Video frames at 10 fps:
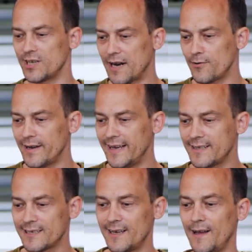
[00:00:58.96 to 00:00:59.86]

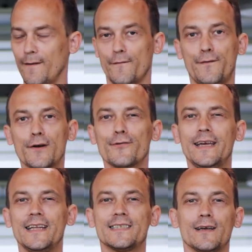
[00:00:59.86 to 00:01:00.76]
generate
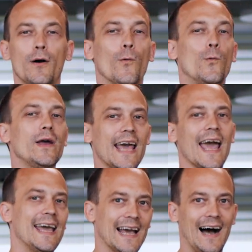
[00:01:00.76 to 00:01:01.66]
figurines with
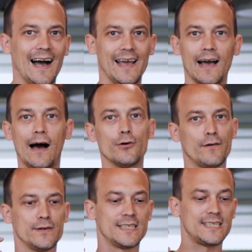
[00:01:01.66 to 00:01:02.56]
A I out
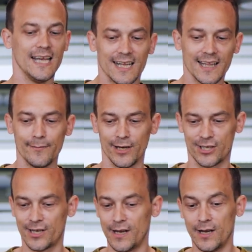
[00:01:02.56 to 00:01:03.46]
of a single
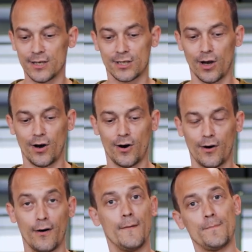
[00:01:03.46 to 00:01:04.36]
image. So